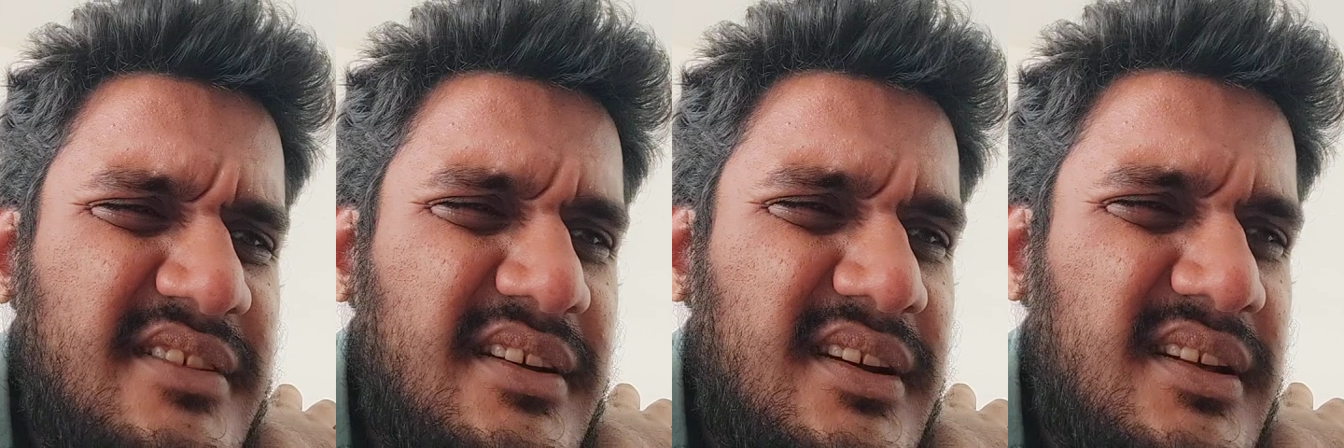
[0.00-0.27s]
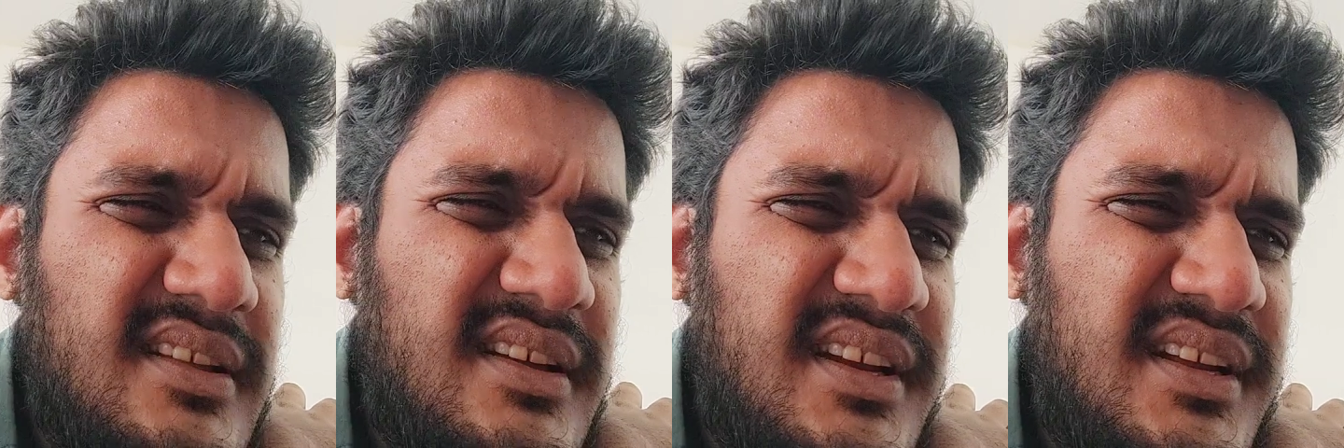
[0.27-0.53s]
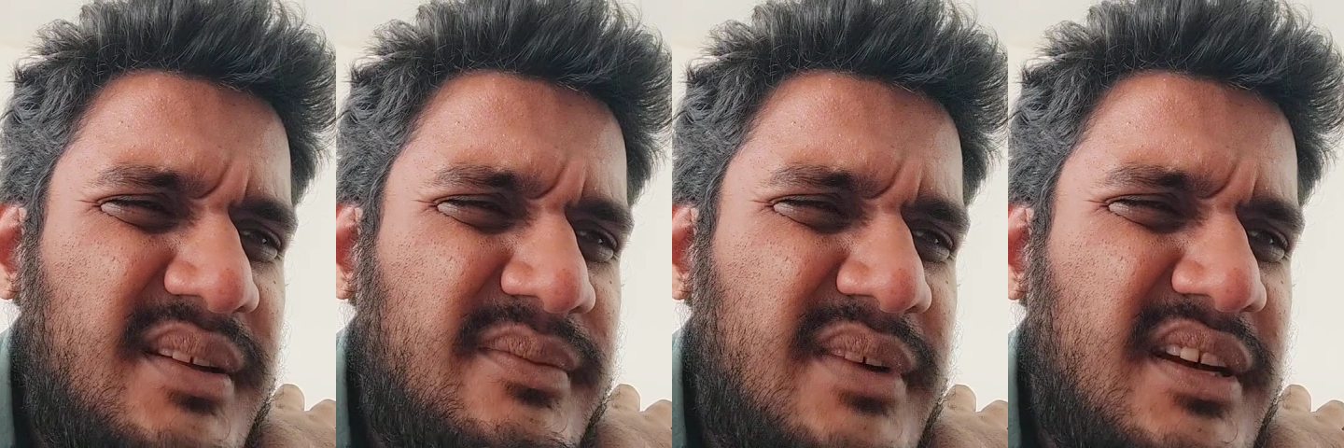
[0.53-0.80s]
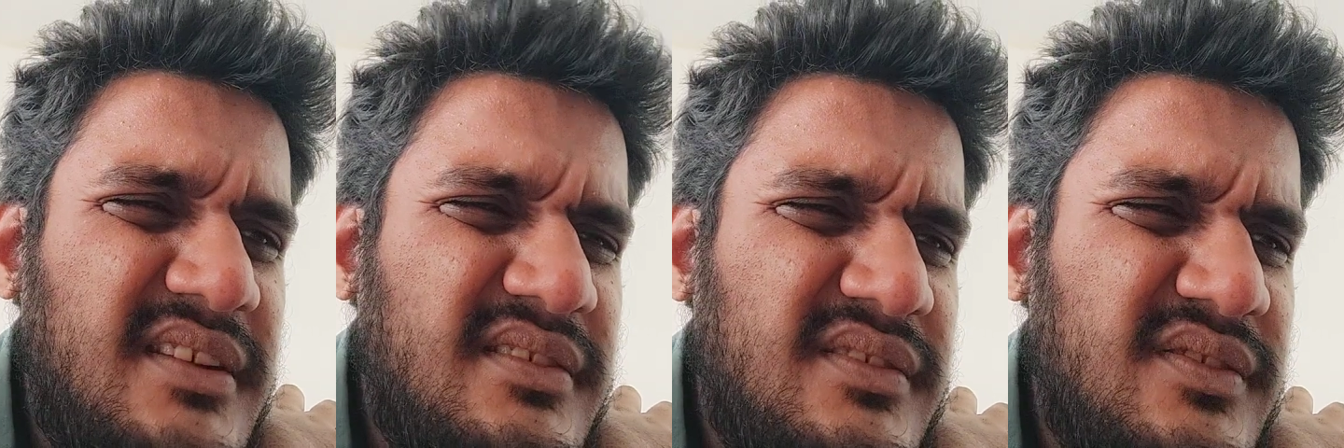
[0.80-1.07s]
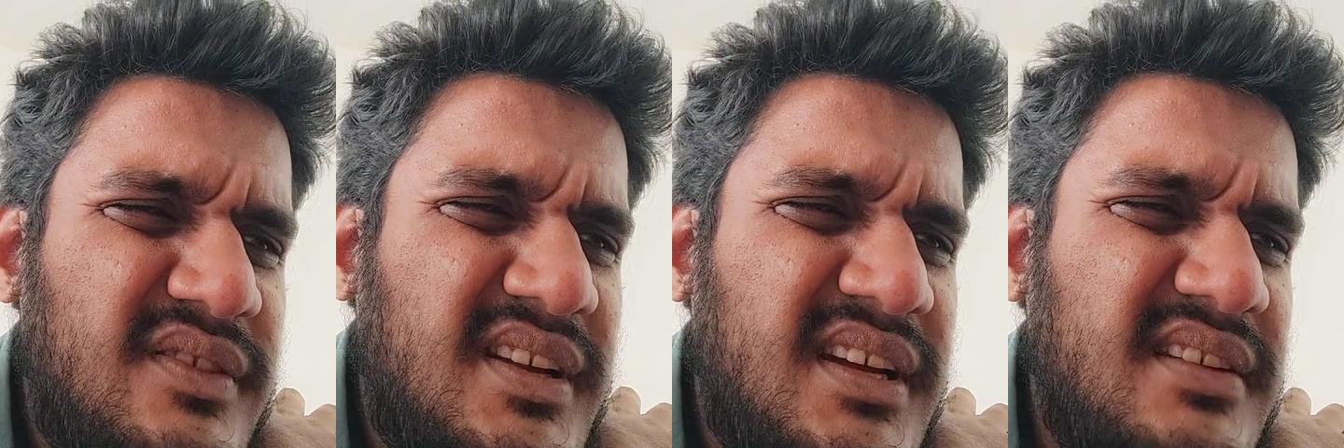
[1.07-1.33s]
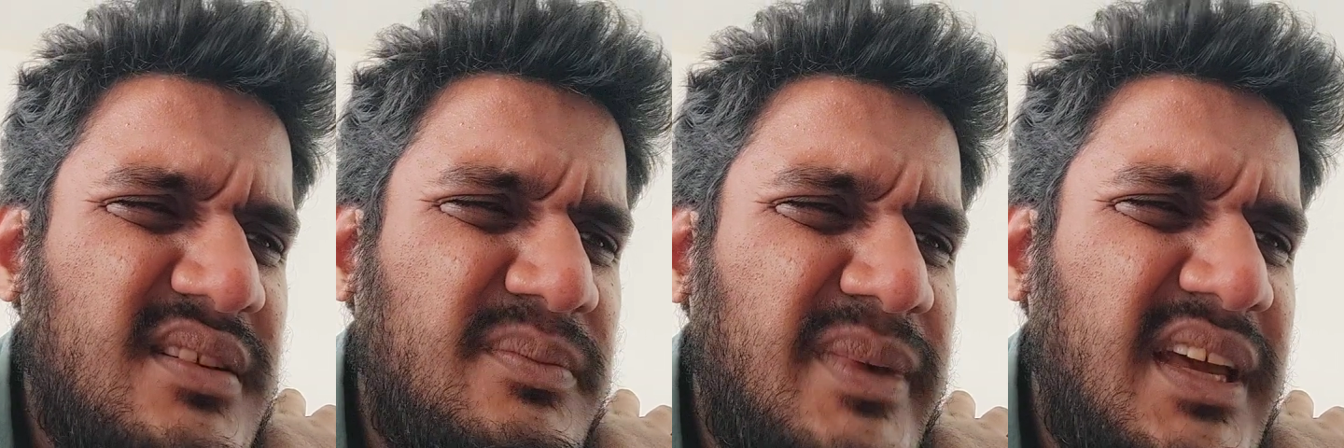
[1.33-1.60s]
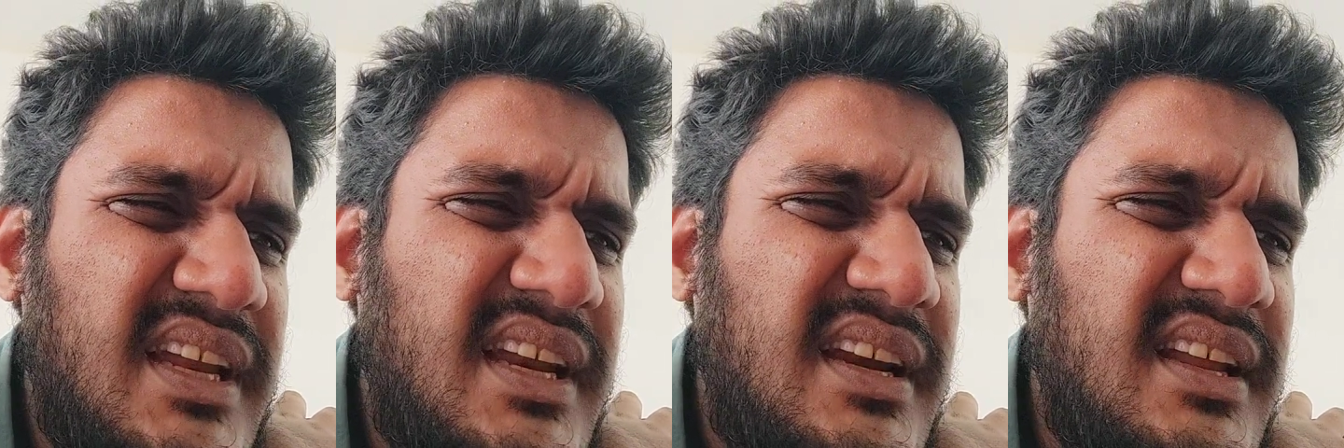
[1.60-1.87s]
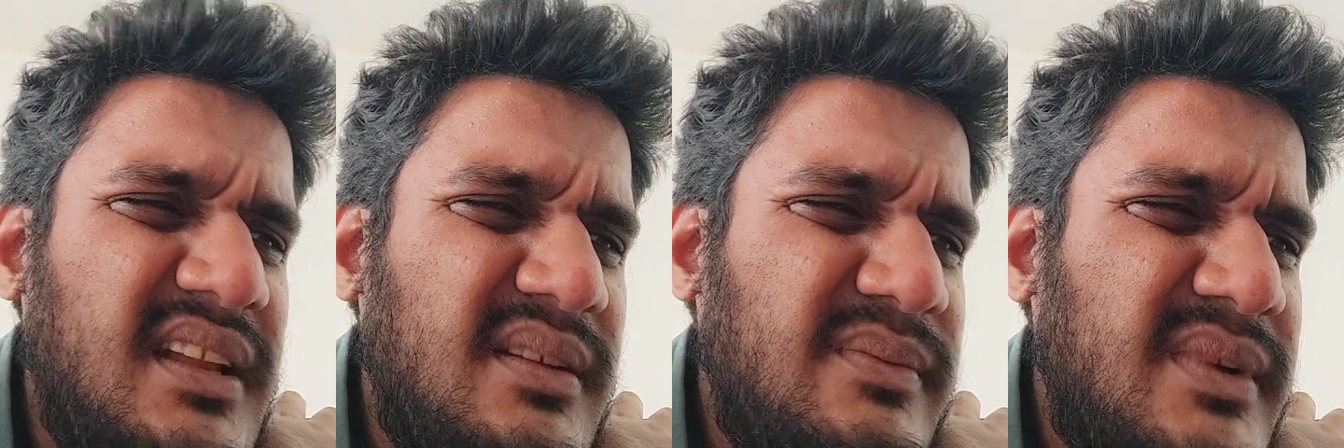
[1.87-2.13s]
another element is known as a
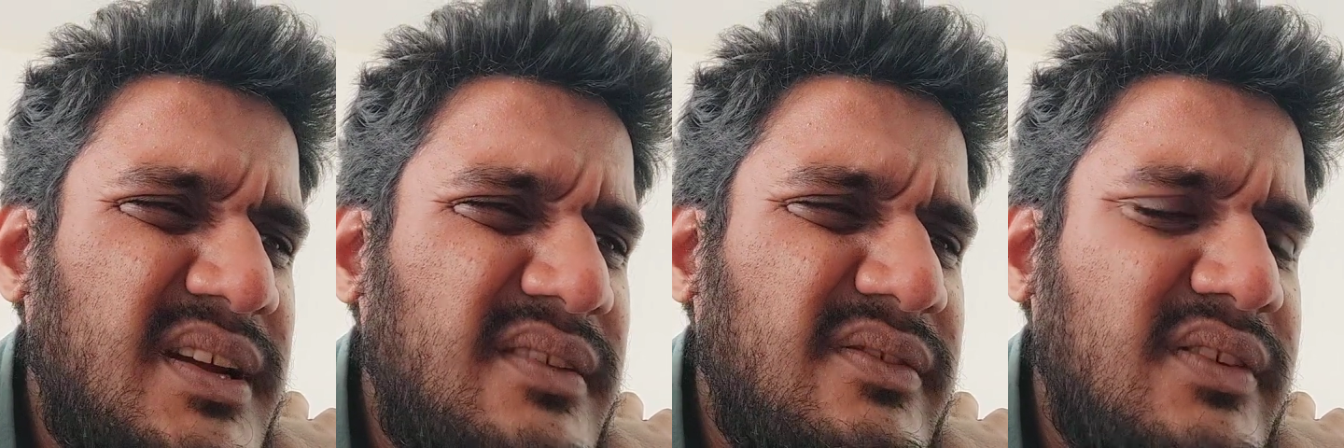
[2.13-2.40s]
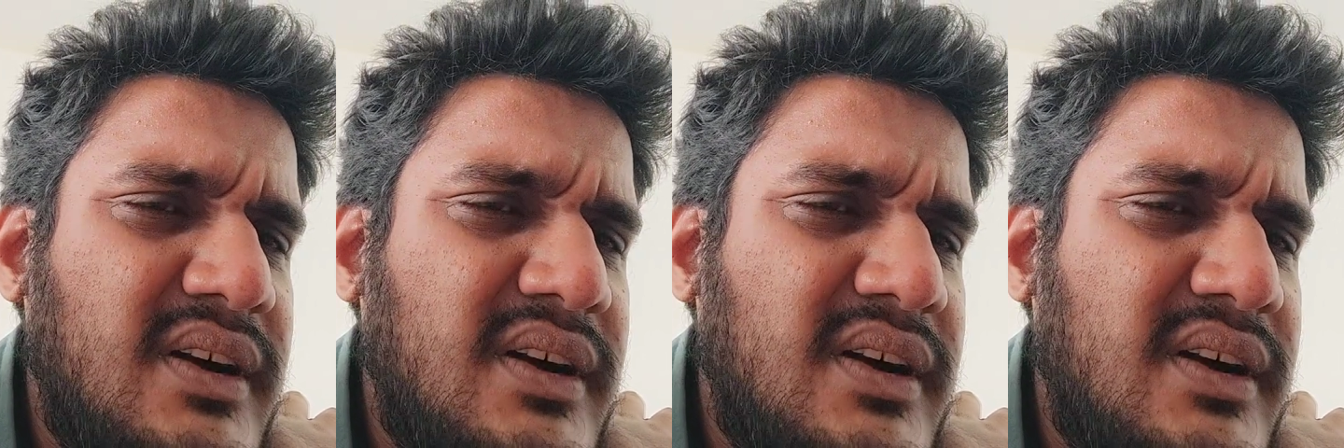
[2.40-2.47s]
parent element,